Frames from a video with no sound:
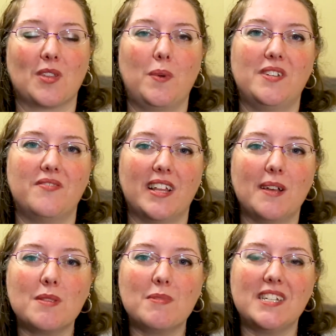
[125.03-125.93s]
We
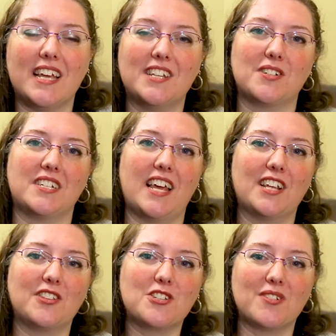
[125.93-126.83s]
develop the potential to
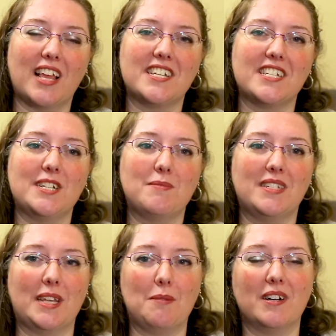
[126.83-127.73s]
take those relationships
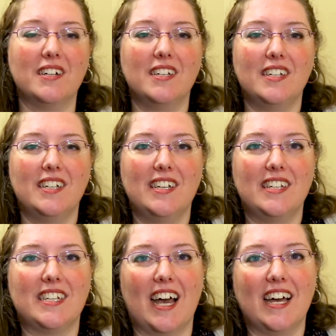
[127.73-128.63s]
deeper,
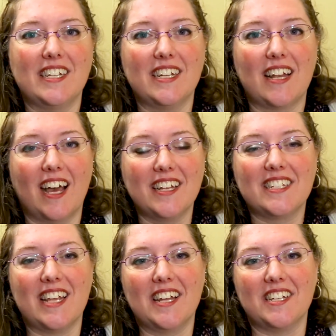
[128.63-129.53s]
to
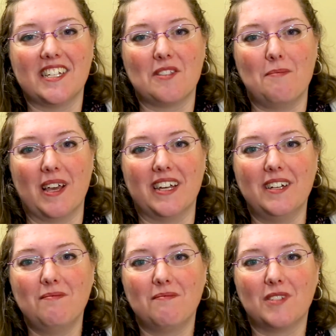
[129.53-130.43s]
understand each other
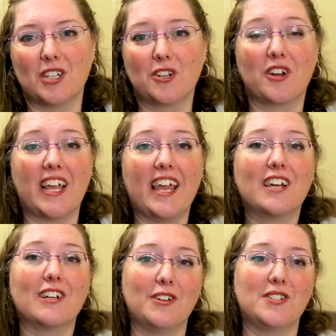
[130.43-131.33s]
better, to
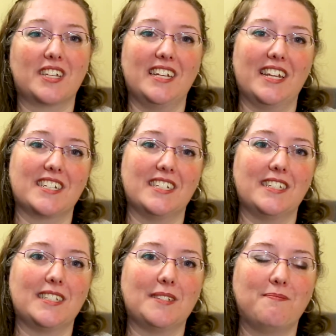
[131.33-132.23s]
create closer connections.